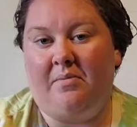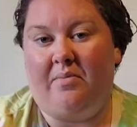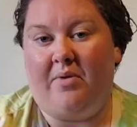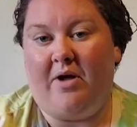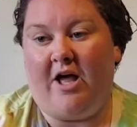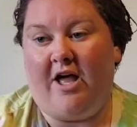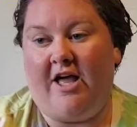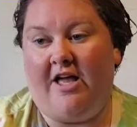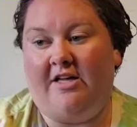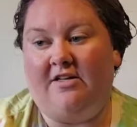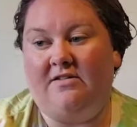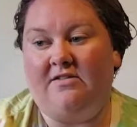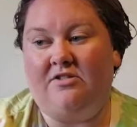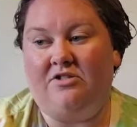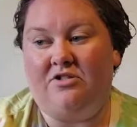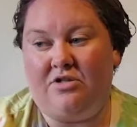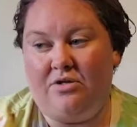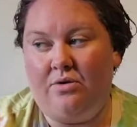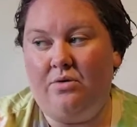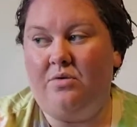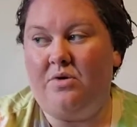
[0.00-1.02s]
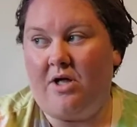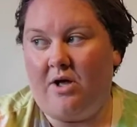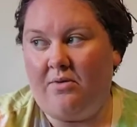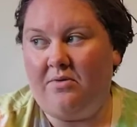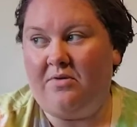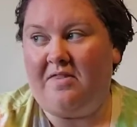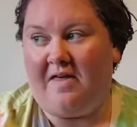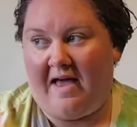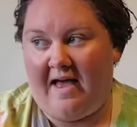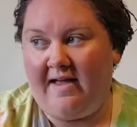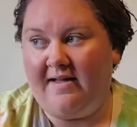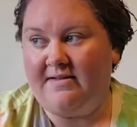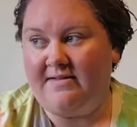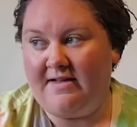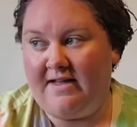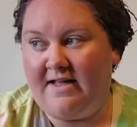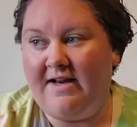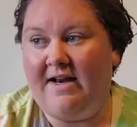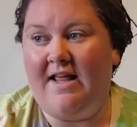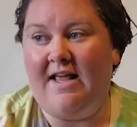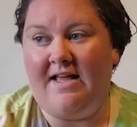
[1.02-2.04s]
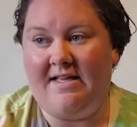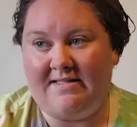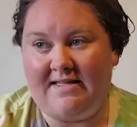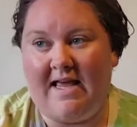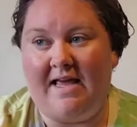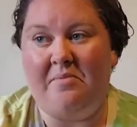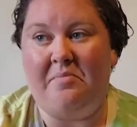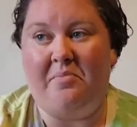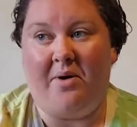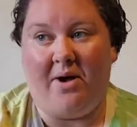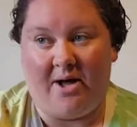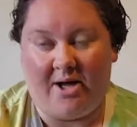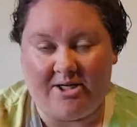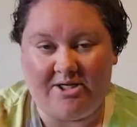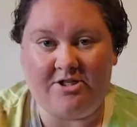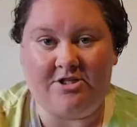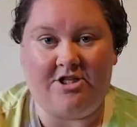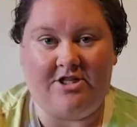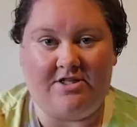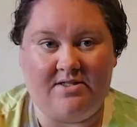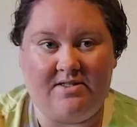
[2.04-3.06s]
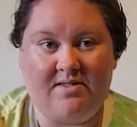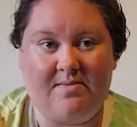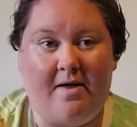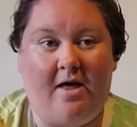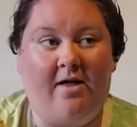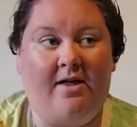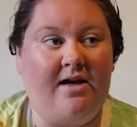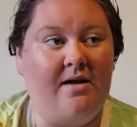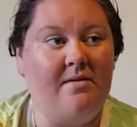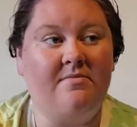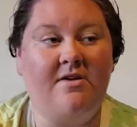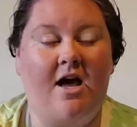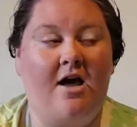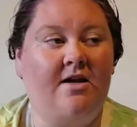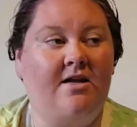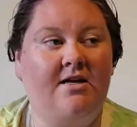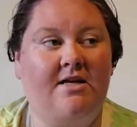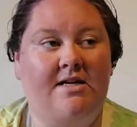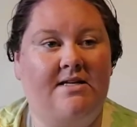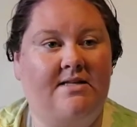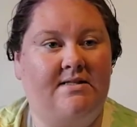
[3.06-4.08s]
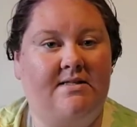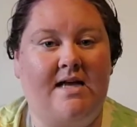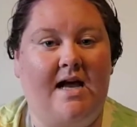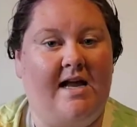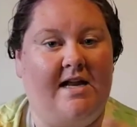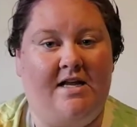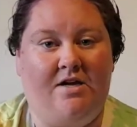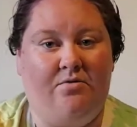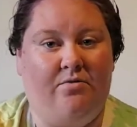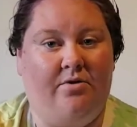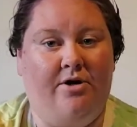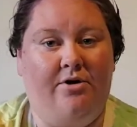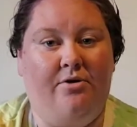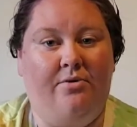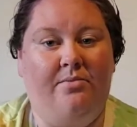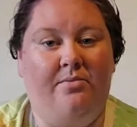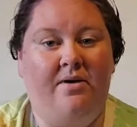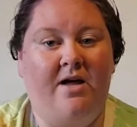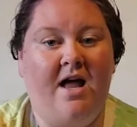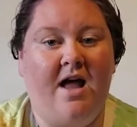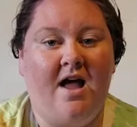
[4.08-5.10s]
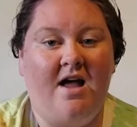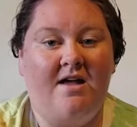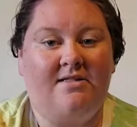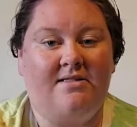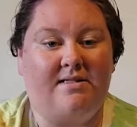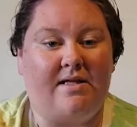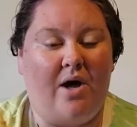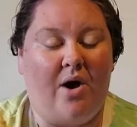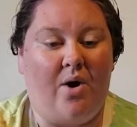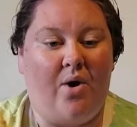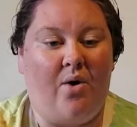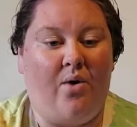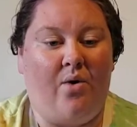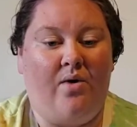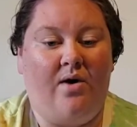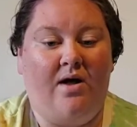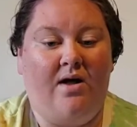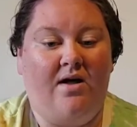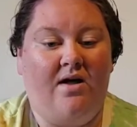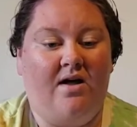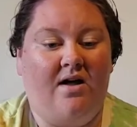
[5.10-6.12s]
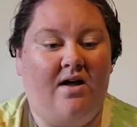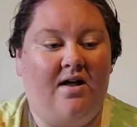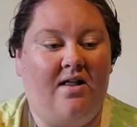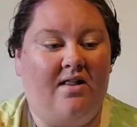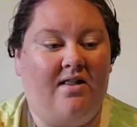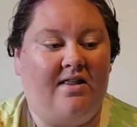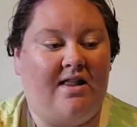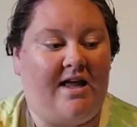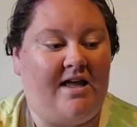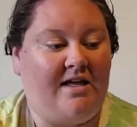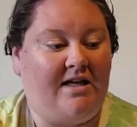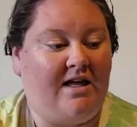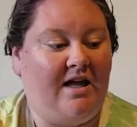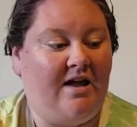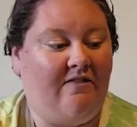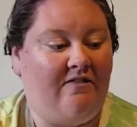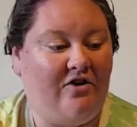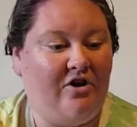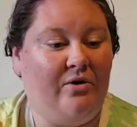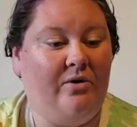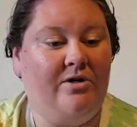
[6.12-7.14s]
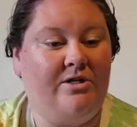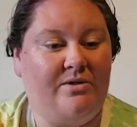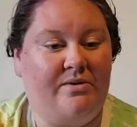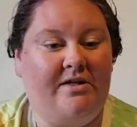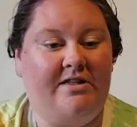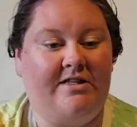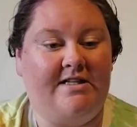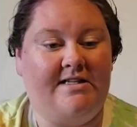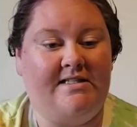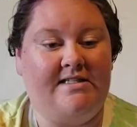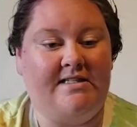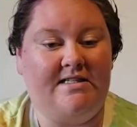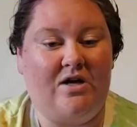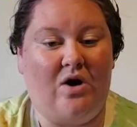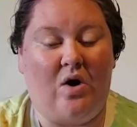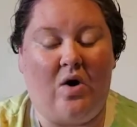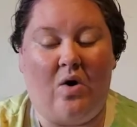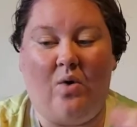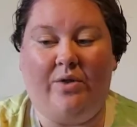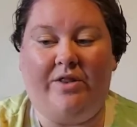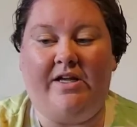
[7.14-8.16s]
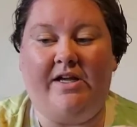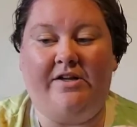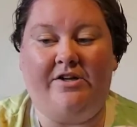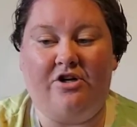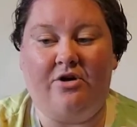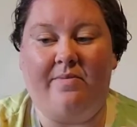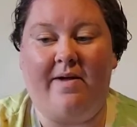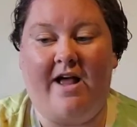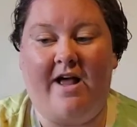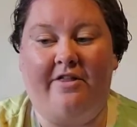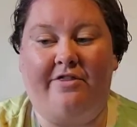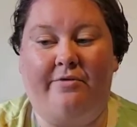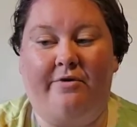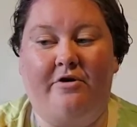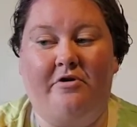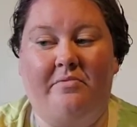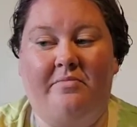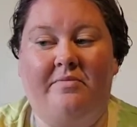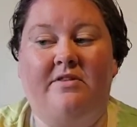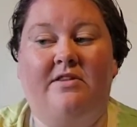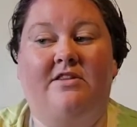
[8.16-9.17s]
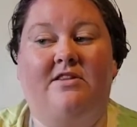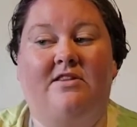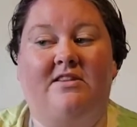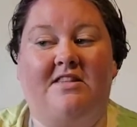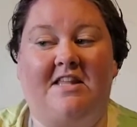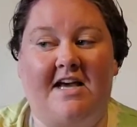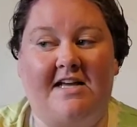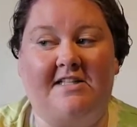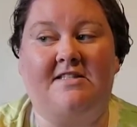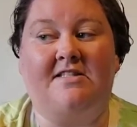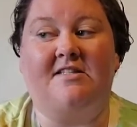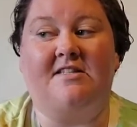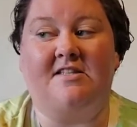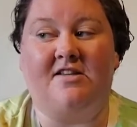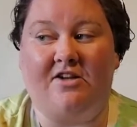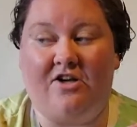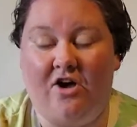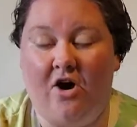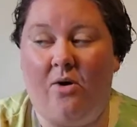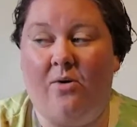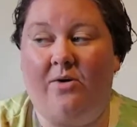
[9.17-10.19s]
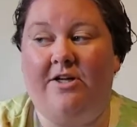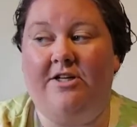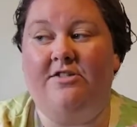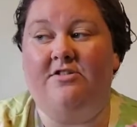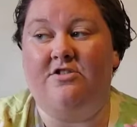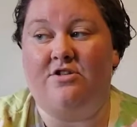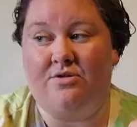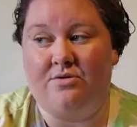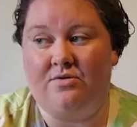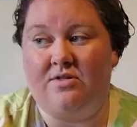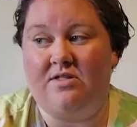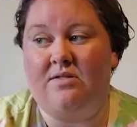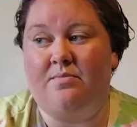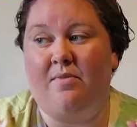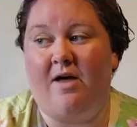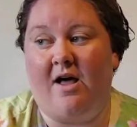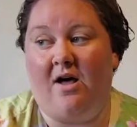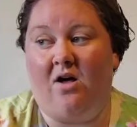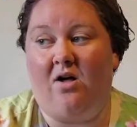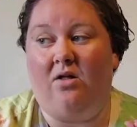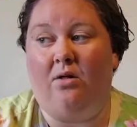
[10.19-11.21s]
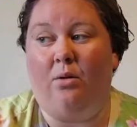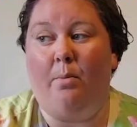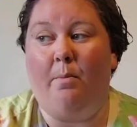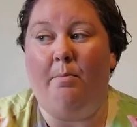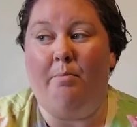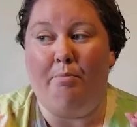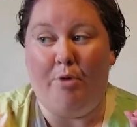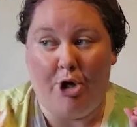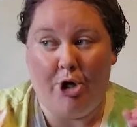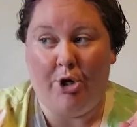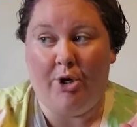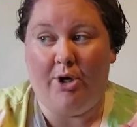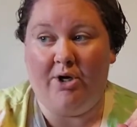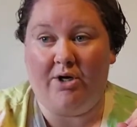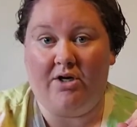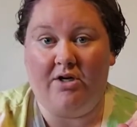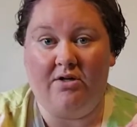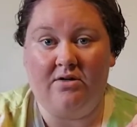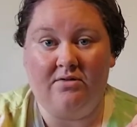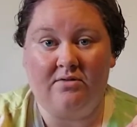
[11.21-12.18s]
But do know that it is a pungent smell, and I'm not in a tiny room, so like if you're doing this only in your bathroom, that's going to smell big.